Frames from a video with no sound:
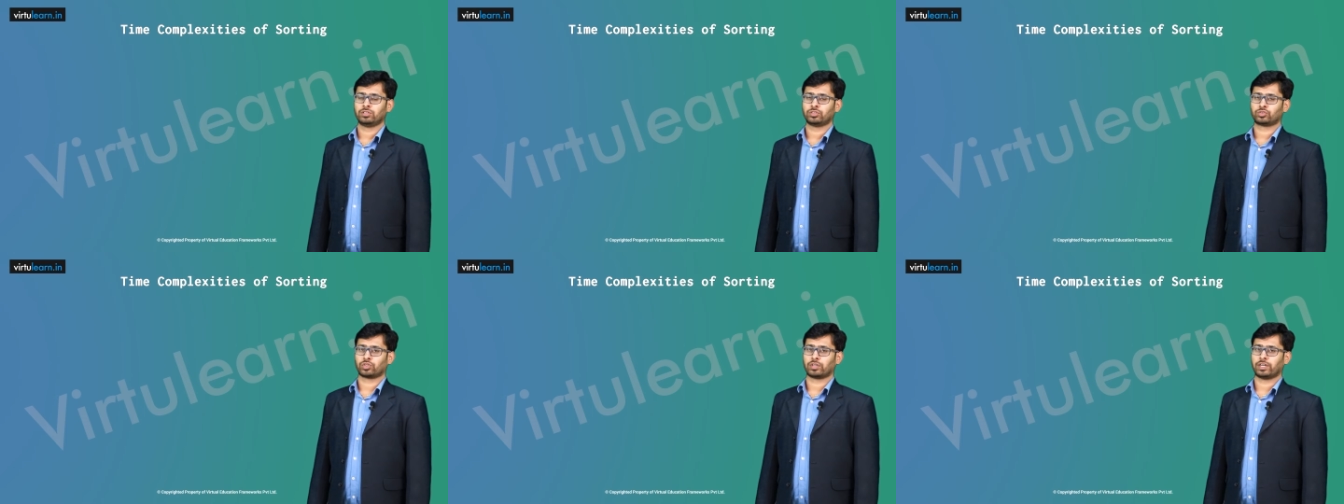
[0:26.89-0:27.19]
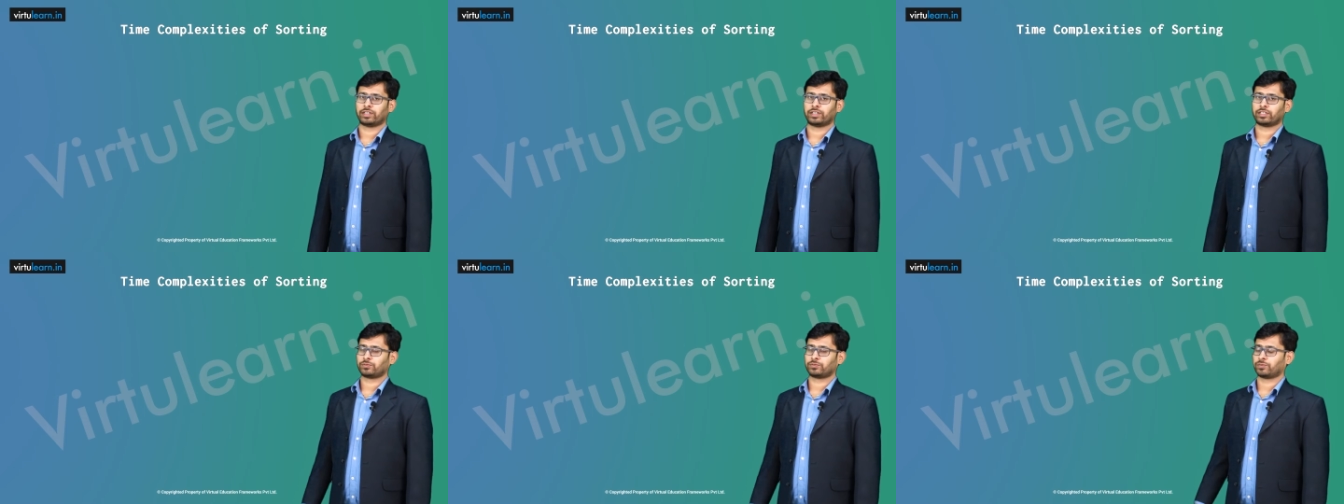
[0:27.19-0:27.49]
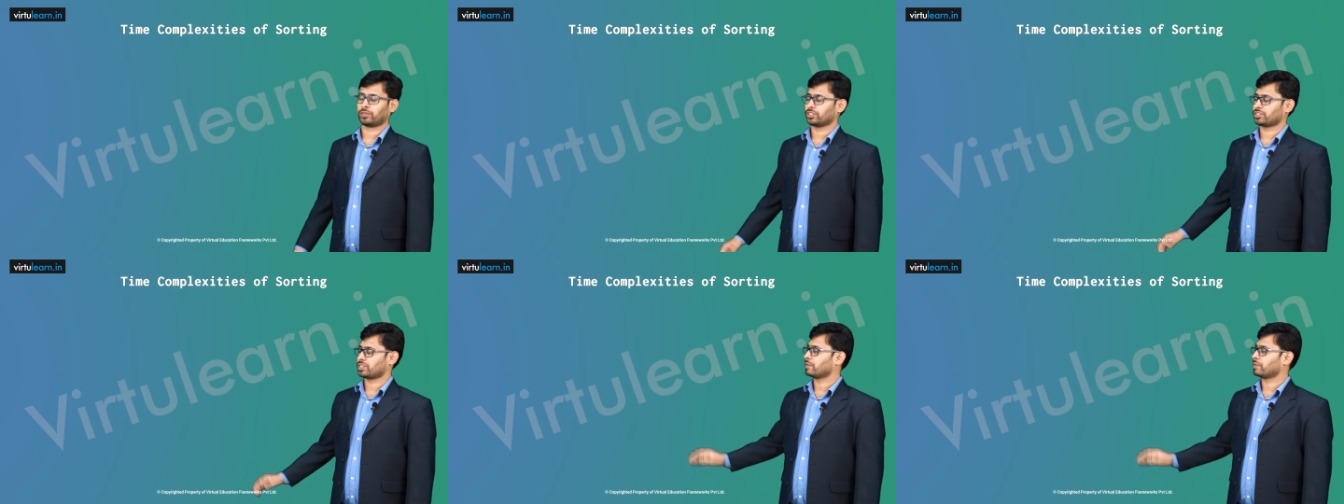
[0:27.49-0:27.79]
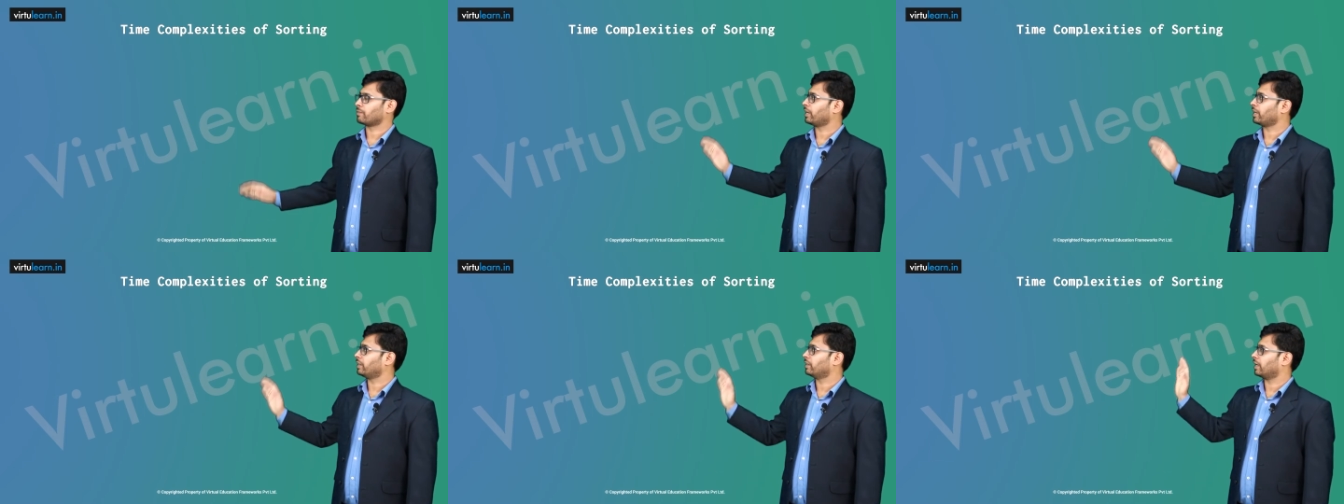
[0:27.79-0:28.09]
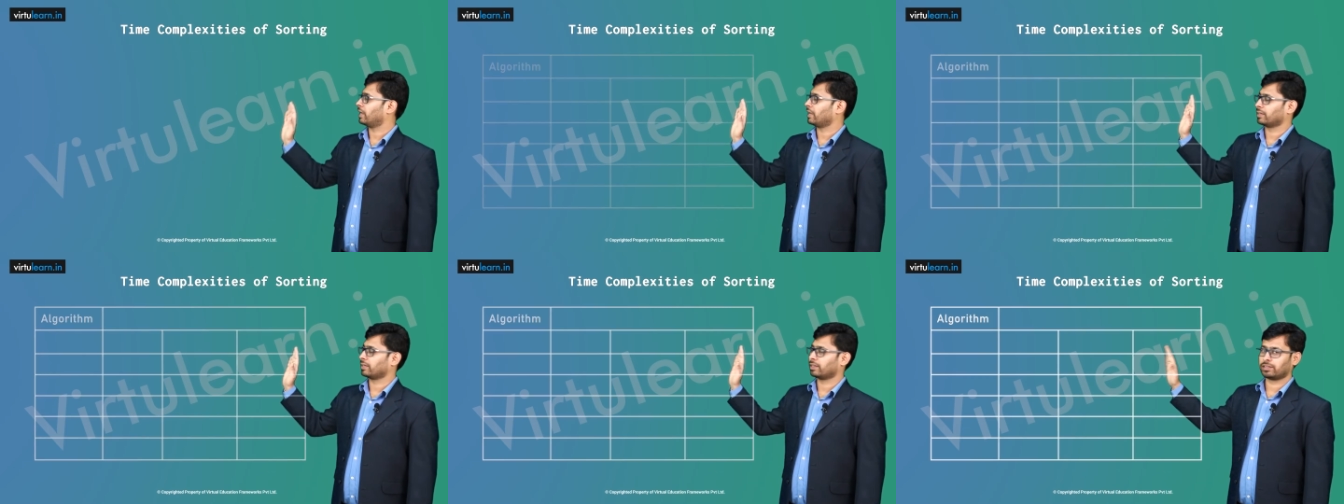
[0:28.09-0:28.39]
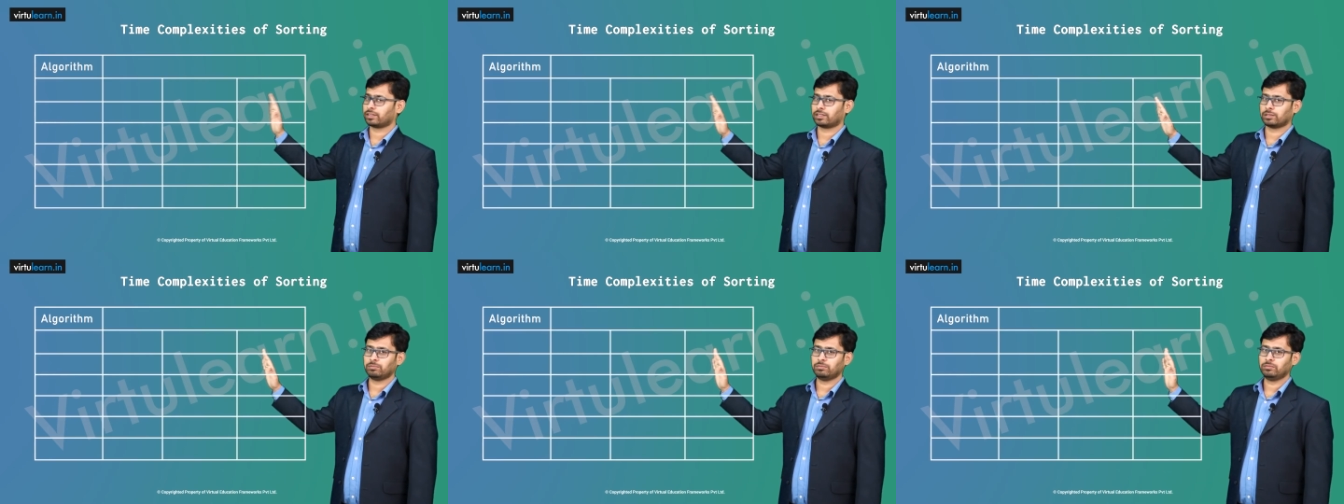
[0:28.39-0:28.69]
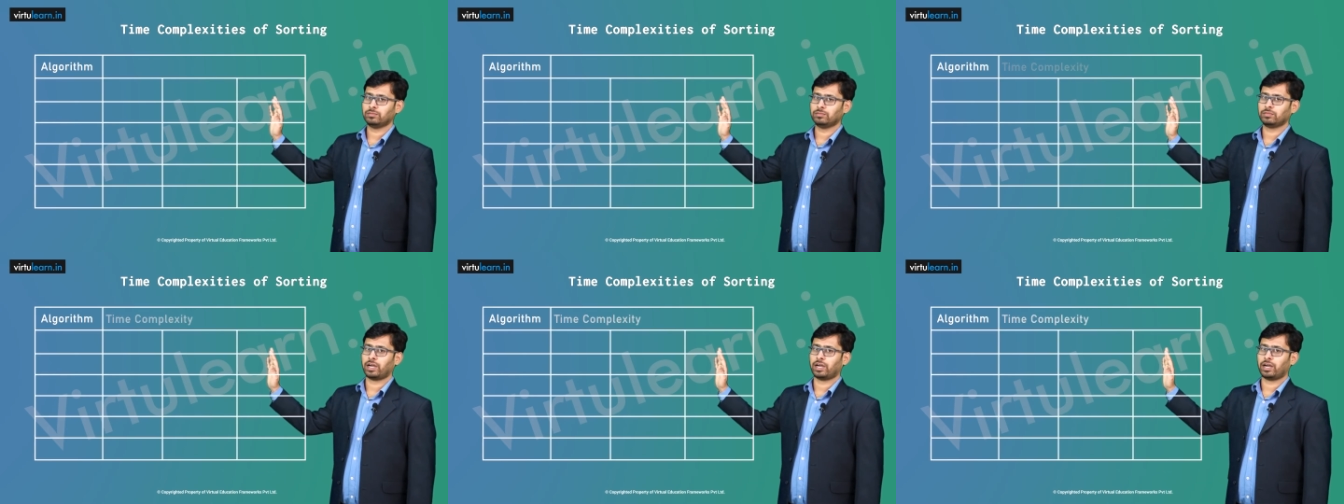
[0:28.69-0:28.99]
So let us first divide algorithm
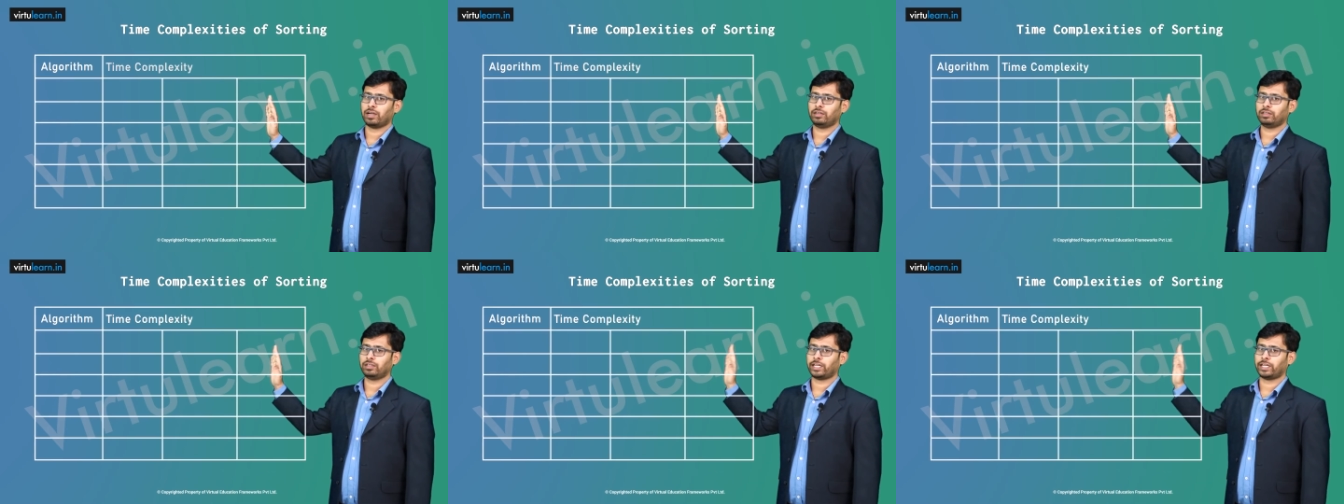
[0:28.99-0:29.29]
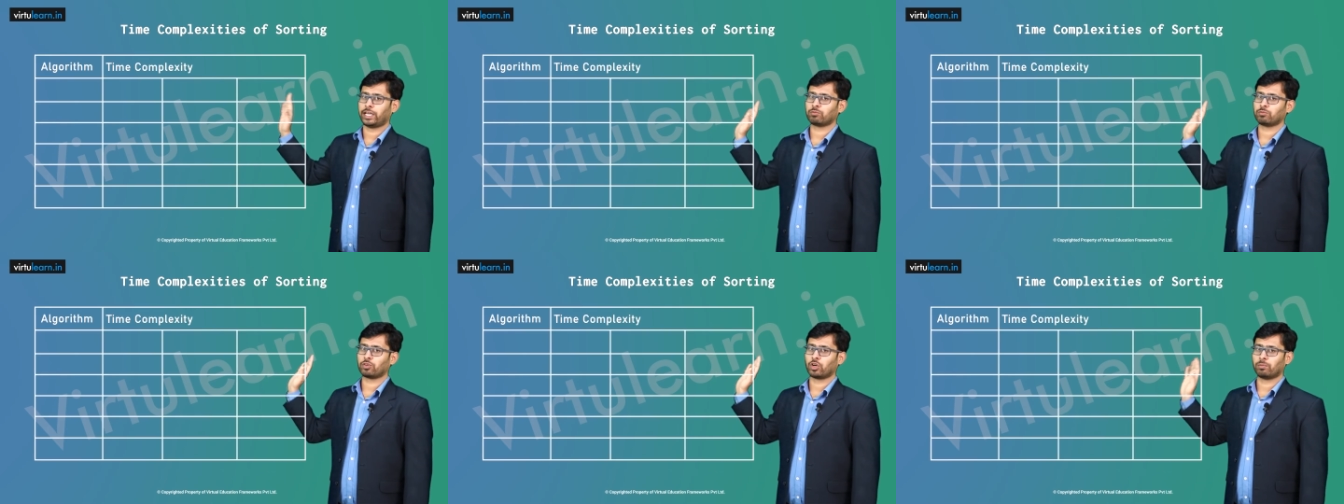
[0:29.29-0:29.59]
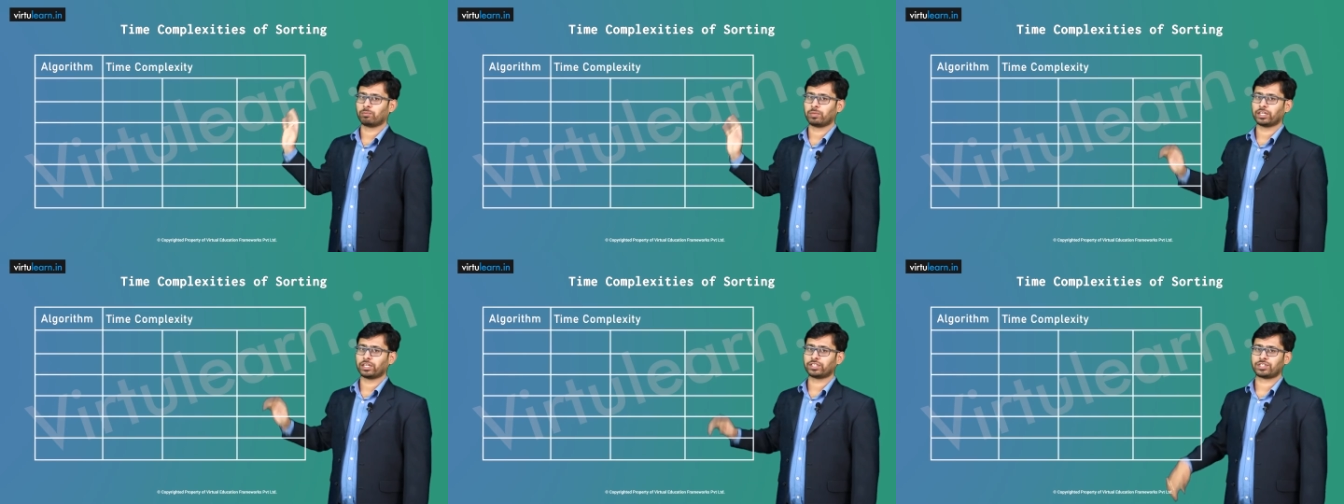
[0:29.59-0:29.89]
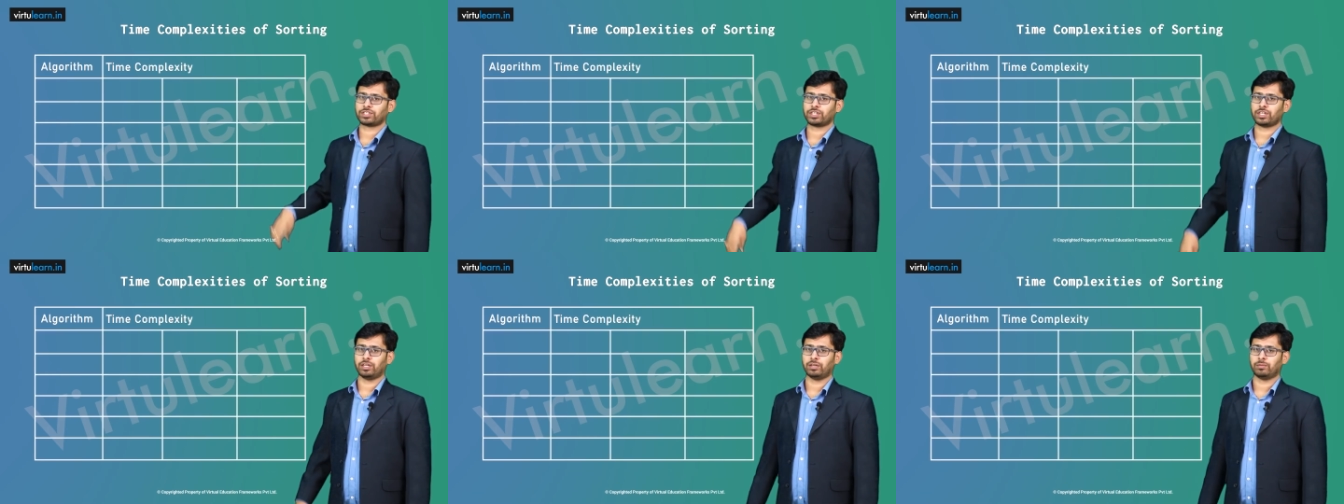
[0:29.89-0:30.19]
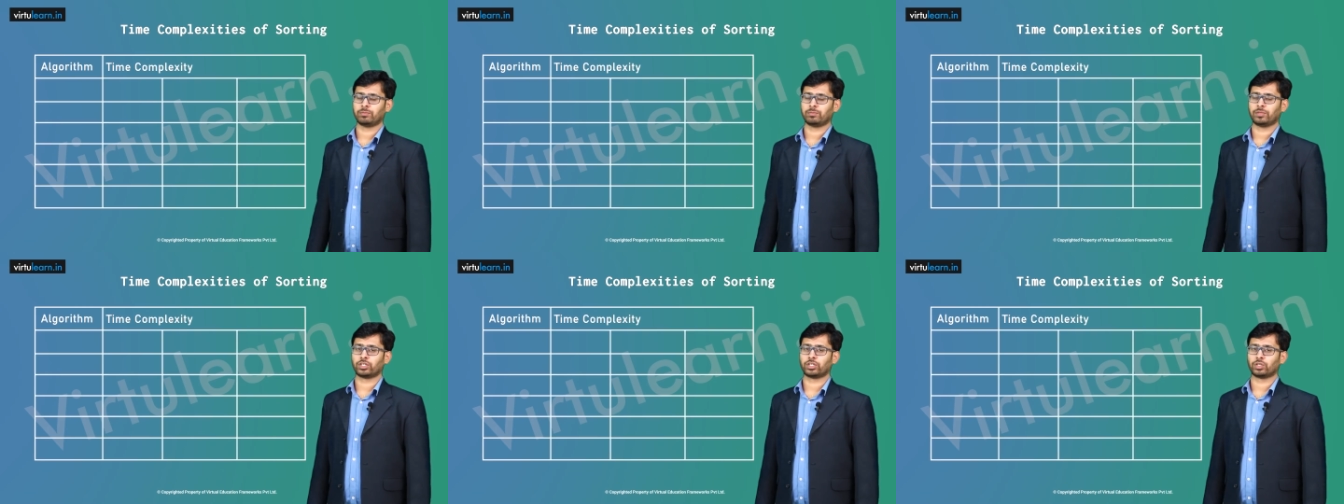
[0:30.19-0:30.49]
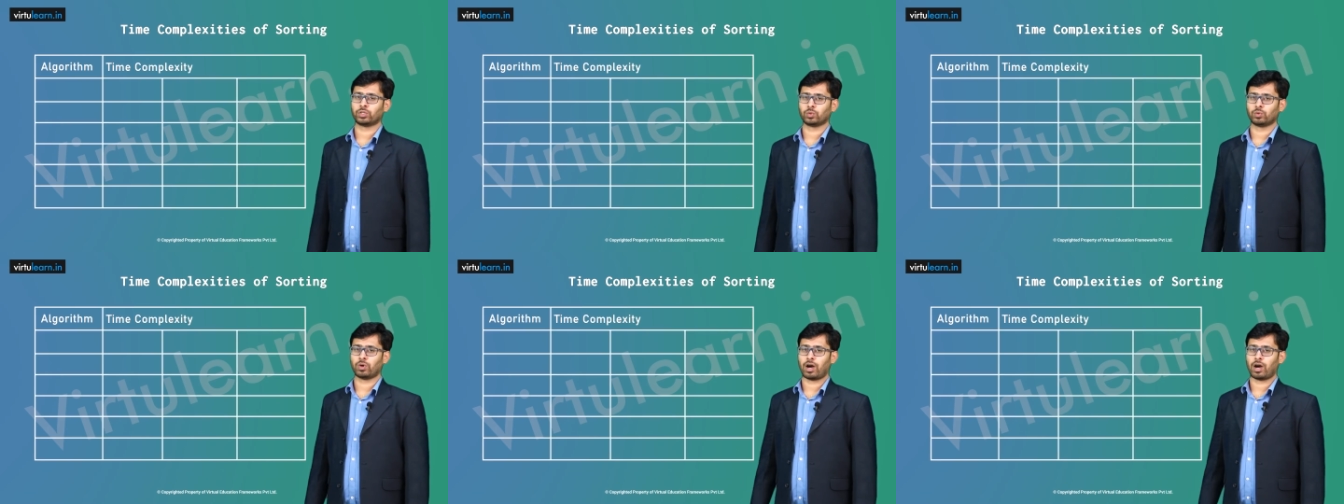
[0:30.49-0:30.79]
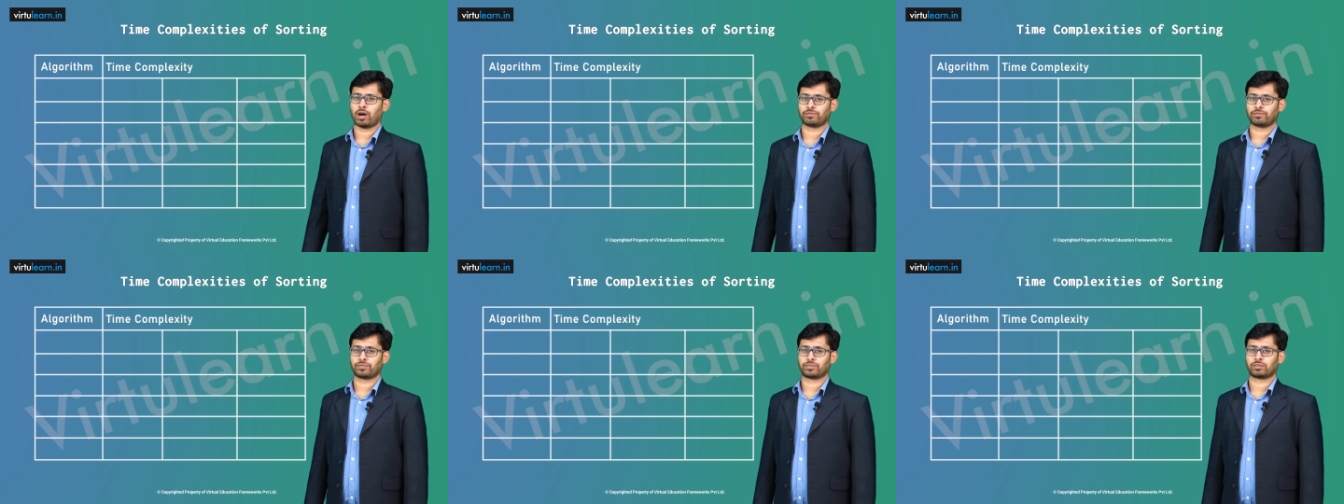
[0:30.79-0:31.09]
and time complexity into two
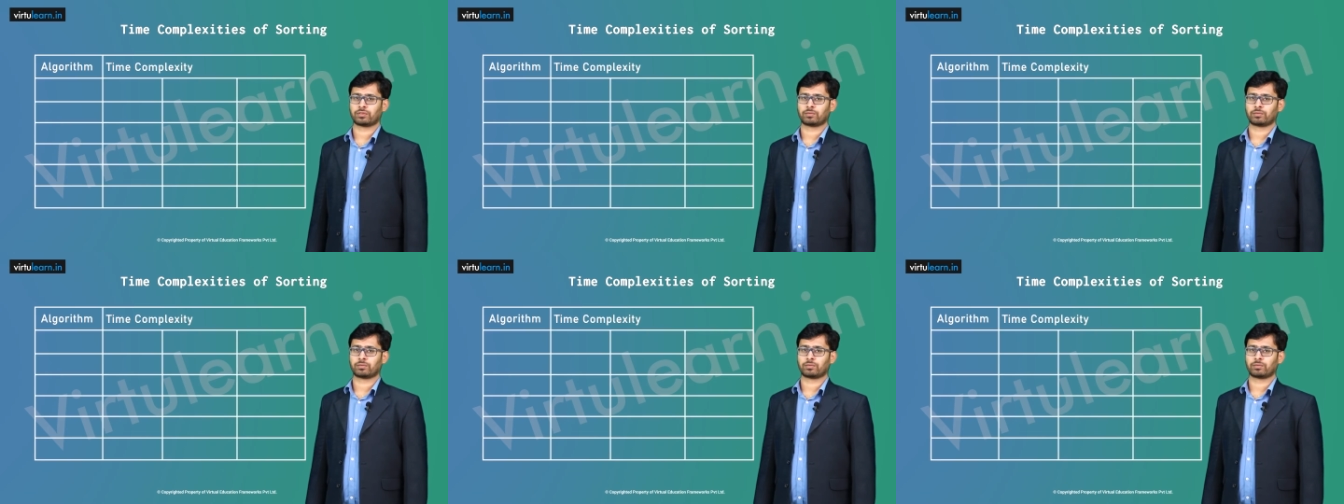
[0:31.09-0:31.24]
halves.